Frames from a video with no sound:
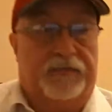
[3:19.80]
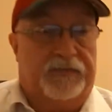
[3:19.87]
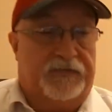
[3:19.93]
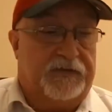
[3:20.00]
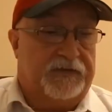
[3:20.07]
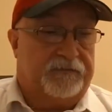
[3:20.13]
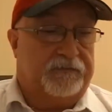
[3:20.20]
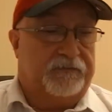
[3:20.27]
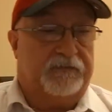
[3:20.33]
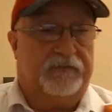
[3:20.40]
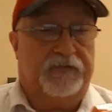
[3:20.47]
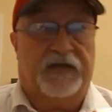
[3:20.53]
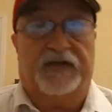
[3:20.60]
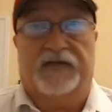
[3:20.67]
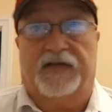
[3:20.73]
just
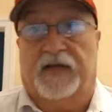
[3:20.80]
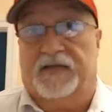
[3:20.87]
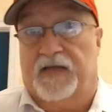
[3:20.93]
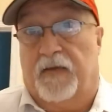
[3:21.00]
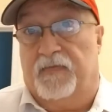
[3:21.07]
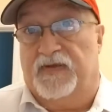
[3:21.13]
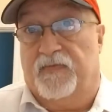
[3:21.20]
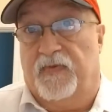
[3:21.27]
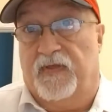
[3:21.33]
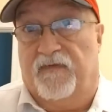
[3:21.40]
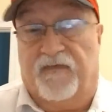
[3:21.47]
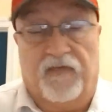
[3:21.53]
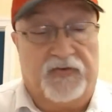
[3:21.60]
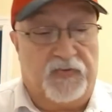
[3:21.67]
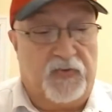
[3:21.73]
because that happens to be the
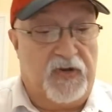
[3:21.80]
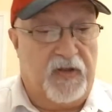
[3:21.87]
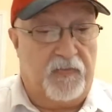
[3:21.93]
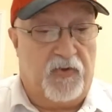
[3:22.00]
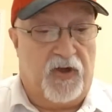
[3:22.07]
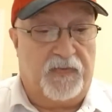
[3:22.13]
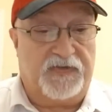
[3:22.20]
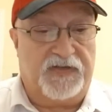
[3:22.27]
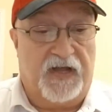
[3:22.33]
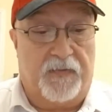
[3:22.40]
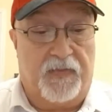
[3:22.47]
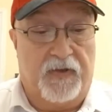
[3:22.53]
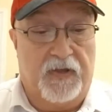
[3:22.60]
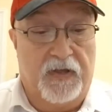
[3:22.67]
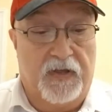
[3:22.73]
first one that pops
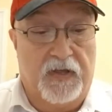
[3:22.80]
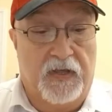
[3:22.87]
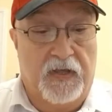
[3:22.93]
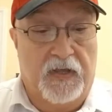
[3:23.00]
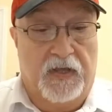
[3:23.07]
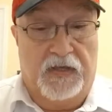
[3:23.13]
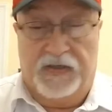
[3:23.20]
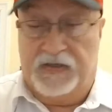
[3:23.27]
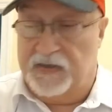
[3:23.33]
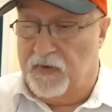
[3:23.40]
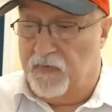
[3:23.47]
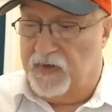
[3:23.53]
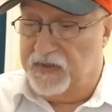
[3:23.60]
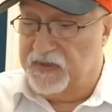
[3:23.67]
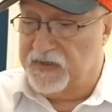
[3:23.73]
up. So
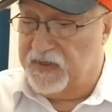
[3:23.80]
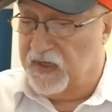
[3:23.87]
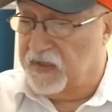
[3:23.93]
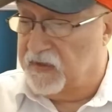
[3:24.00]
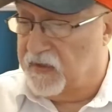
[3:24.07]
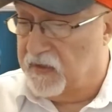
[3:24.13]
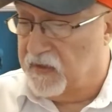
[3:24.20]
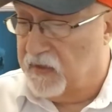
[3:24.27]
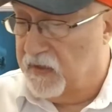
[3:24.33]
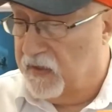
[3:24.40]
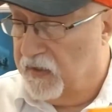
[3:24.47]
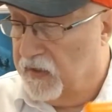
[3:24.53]
we just hit the